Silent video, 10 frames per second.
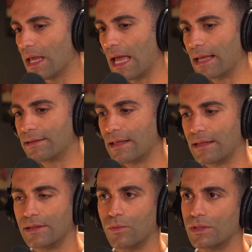
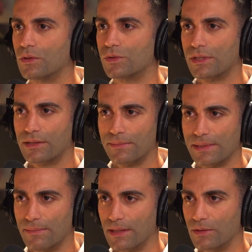he wanted to start up
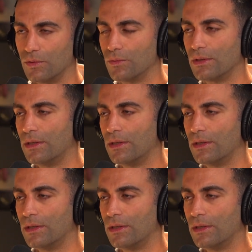something new,